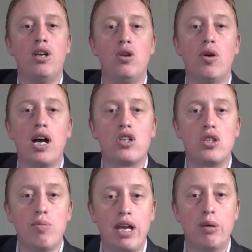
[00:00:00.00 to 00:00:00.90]
you
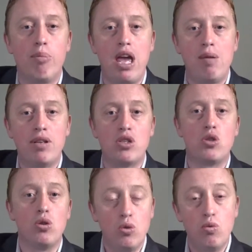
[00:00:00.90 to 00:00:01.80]
actually make a payment, so you